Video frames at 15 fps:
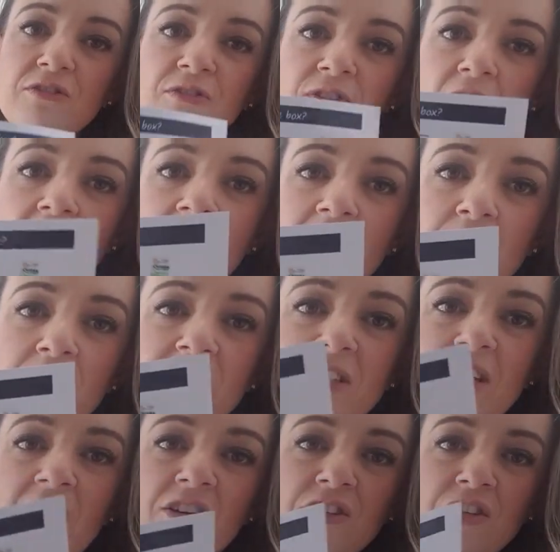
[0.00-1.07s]
flyer
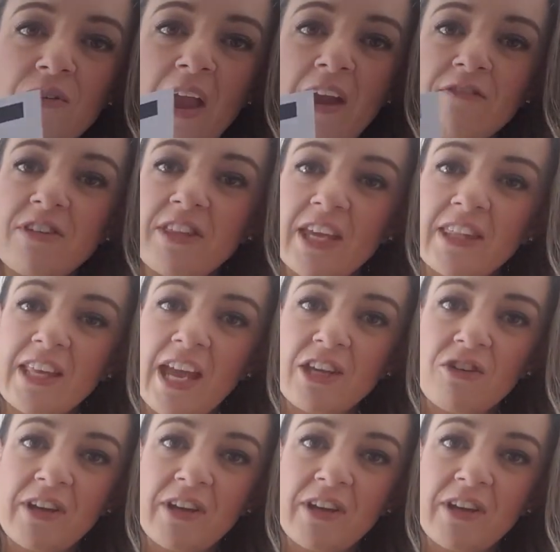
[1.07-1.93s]
which tells you everything that